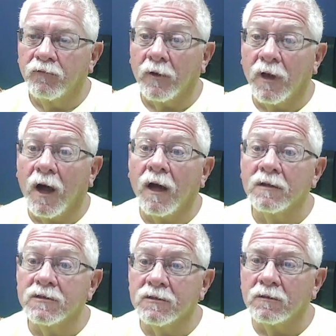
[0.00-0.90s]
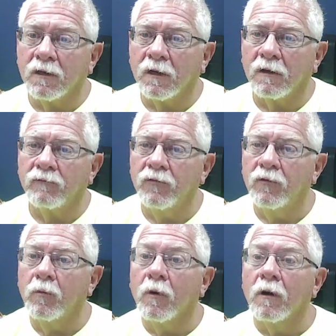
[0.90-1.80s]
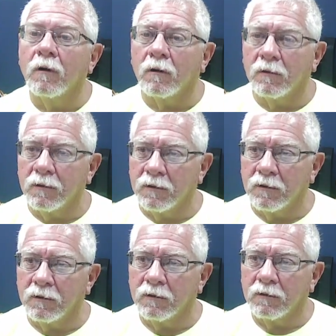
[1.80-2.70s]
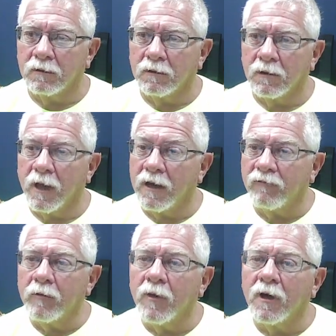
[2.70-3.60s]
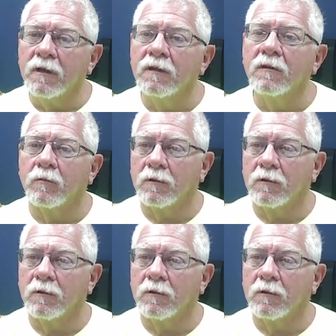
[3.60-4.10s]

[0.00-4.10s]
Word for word: For God so loved the world and everybody in the world